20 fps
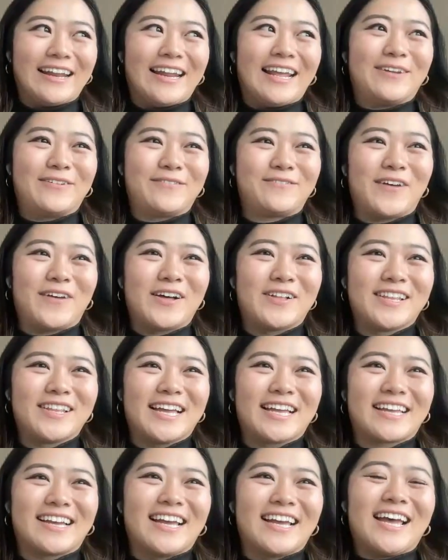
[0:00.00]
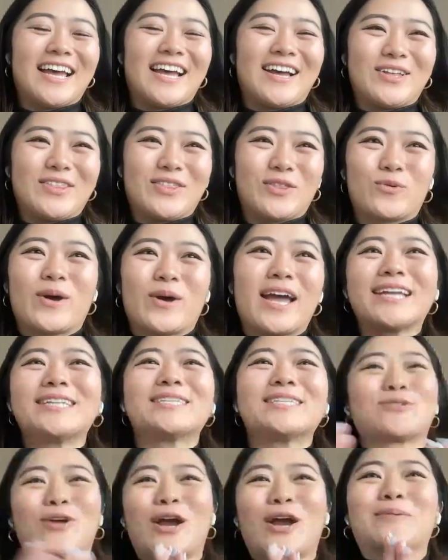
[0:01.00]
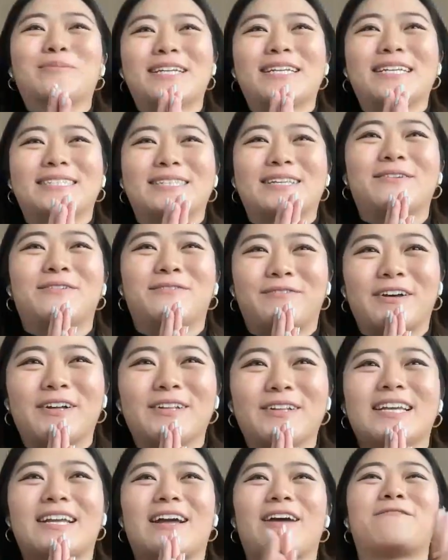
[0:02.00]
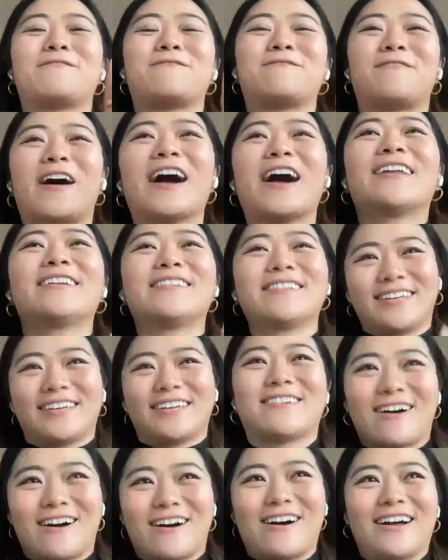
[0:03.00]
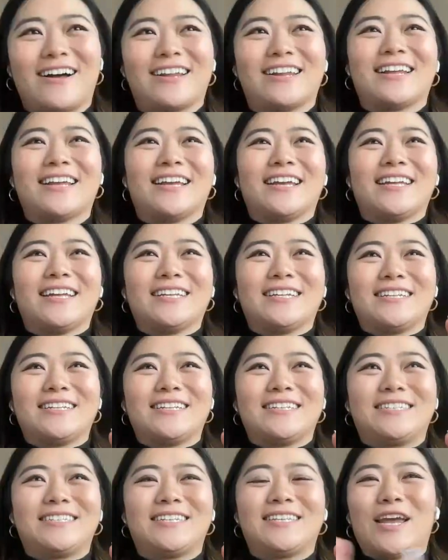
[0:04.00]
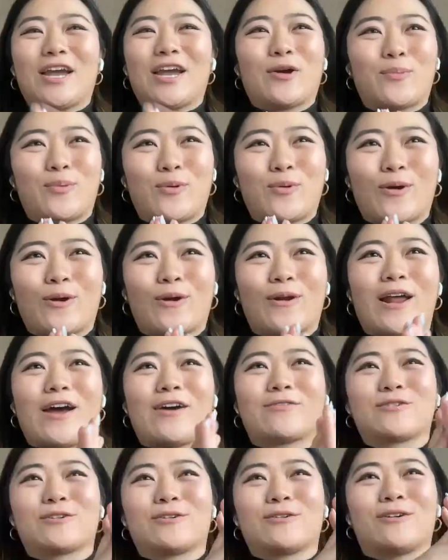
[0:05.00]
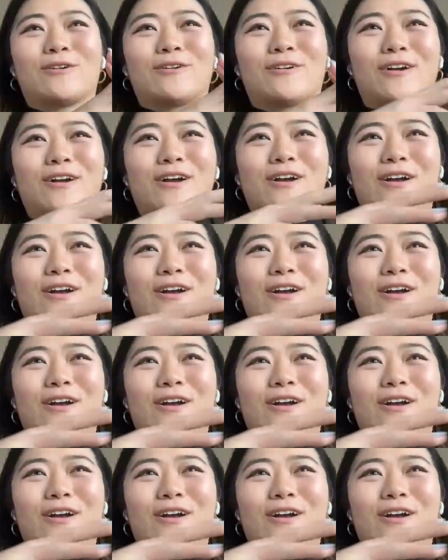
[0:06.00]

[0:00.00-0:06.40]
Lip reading: It felt like the way I described it is it felt like I finally got to the airport after